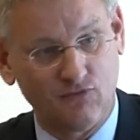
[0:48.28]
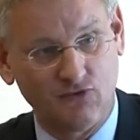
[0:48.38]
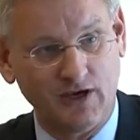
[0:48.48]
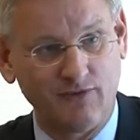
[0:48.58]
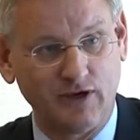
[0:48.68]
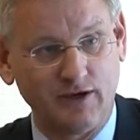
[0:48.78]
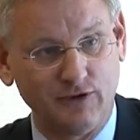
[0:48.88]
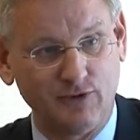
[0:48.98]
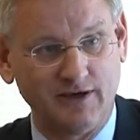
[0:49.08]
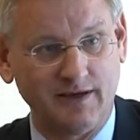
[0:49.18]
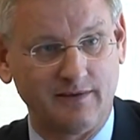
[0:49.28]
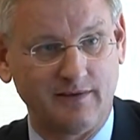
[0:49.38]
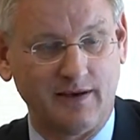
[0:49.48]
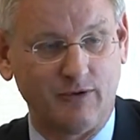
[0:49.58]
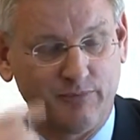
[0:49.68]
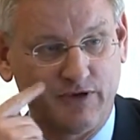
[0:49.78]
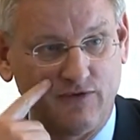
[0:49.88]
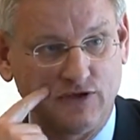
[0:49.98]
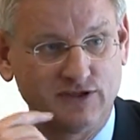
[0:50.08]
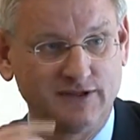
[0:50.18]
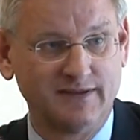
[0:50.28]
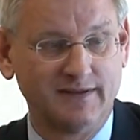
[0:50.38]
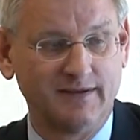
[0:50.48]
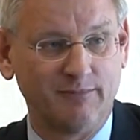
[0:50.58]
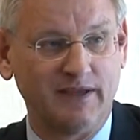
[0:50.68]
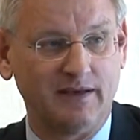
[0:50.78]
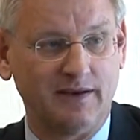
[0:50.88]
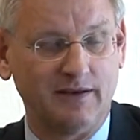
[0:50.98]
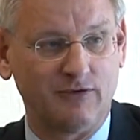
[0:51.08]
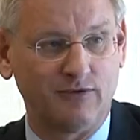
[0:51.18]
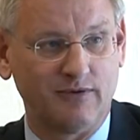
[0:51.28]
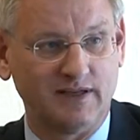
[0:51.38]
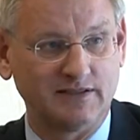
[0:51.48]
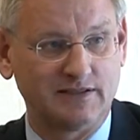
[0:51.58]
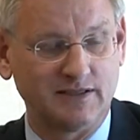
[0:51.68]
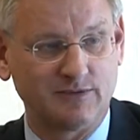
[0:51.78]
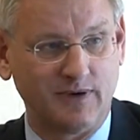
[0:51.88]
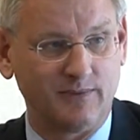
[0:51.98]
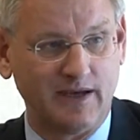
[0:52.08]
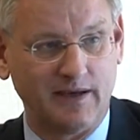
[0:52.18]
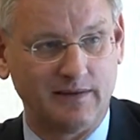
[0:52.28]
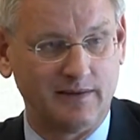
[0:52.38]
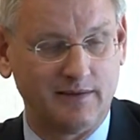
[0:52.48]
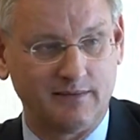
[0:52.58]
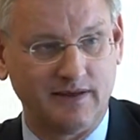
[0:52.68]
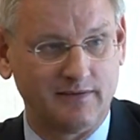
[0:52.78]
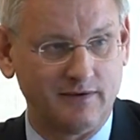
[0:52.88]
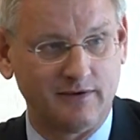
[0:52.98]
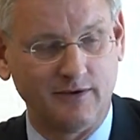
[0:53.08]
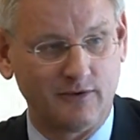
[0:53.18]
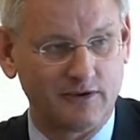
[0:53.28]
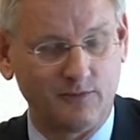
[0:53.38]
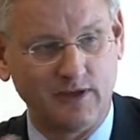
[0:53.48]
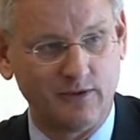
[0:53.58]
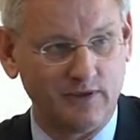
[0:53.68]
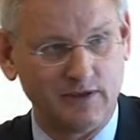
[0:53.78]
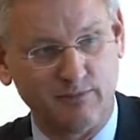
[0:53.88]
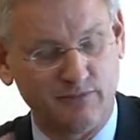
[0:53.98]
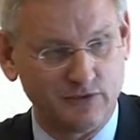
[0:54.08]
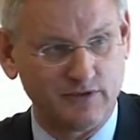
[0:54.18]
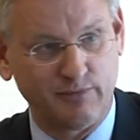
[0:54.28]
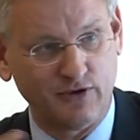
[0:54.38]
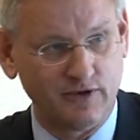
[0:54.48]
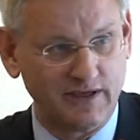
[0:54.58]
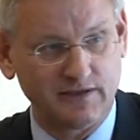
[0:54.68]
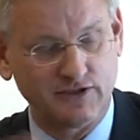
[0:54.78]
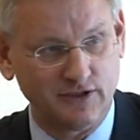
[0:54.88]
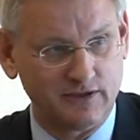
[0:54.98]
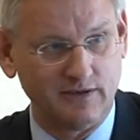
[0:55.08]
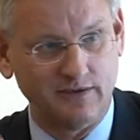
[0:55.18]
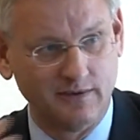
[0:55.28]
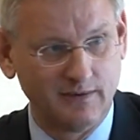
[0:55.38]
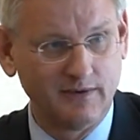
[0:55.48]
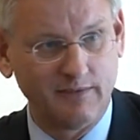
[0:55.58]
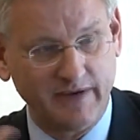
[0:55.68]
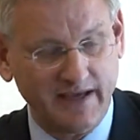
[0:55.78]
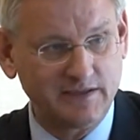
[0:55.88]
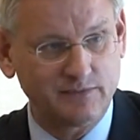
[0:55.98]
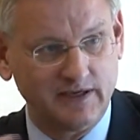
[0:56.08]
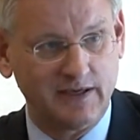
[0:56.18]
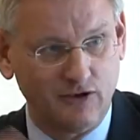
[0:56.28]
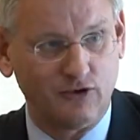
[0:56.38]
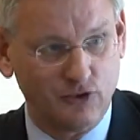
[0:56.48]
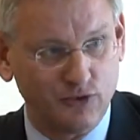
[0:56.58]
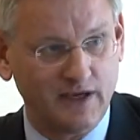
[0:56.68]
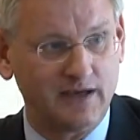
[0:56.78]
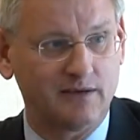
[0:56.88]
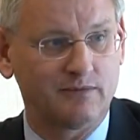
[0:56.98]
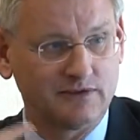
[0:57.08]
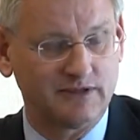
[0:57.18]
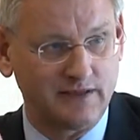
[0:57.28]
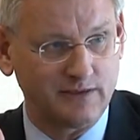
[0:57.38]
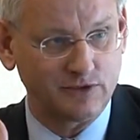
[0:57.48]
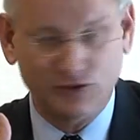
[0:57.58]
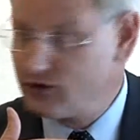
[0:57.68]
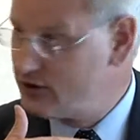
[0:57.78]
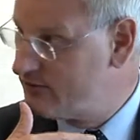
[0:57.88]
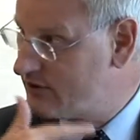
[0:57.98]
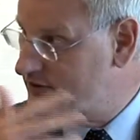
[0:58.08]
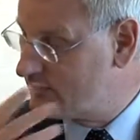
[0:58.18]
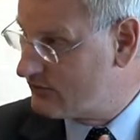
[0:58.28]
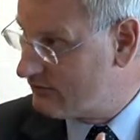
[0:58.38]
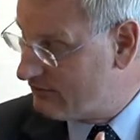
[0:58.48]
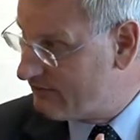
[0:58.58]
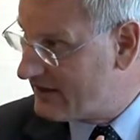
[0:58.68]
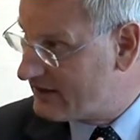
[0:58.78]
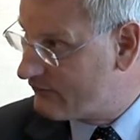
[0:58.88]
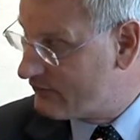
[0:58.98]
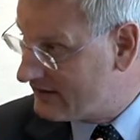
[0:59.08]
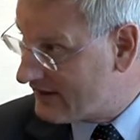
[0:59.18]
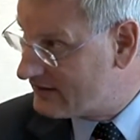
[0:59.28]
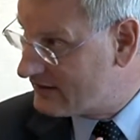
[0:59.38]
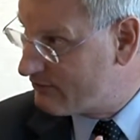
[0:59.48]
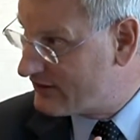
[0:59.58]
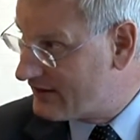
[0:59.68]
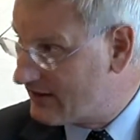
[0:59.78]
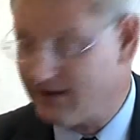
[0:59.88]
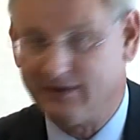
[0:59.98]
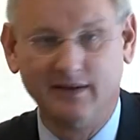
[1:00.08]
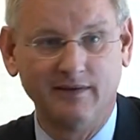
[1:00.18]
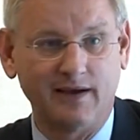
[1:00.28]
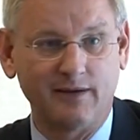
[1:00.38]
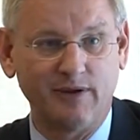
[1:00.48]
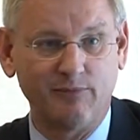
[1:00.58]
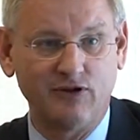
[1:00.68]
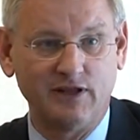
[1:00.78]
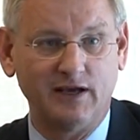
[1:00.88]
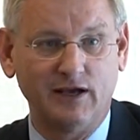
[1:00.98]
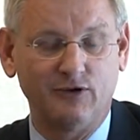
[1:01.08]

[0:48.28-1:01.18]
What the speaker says: Xavier alluded at our previous meeting to an instance where we had the reason to look at whether we should deploy at a certain place. We did not do that, which I think was good, because it would have been bad if we had done it. But anyhow, I remember then